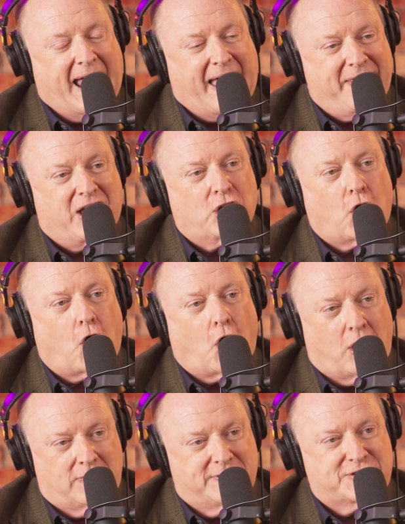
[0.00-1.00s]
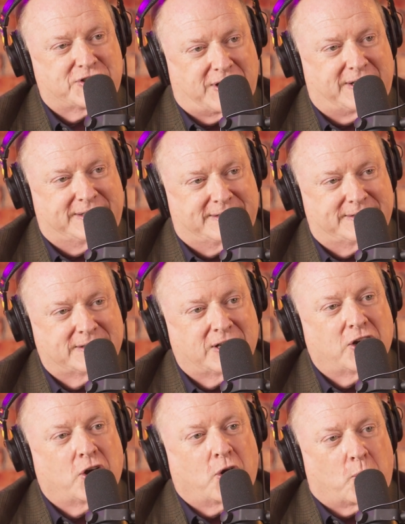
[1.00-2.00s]
and then all of a sudden
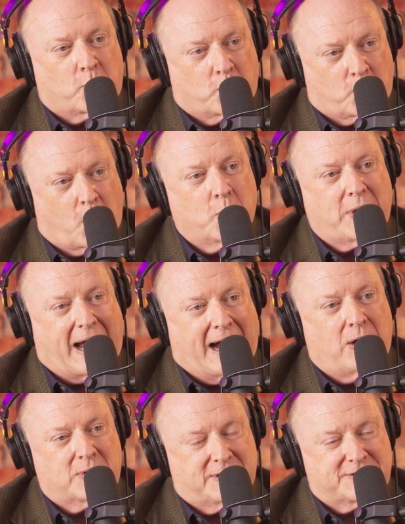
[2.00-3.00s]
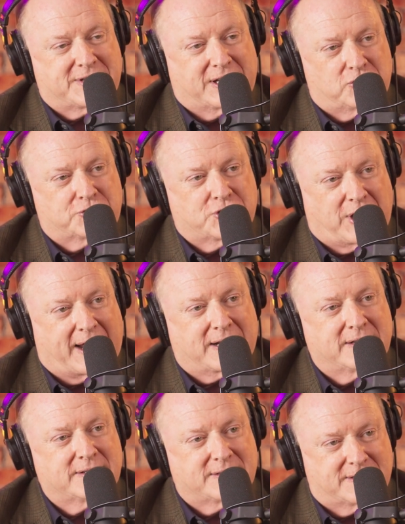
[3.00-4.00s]
wrote out a single check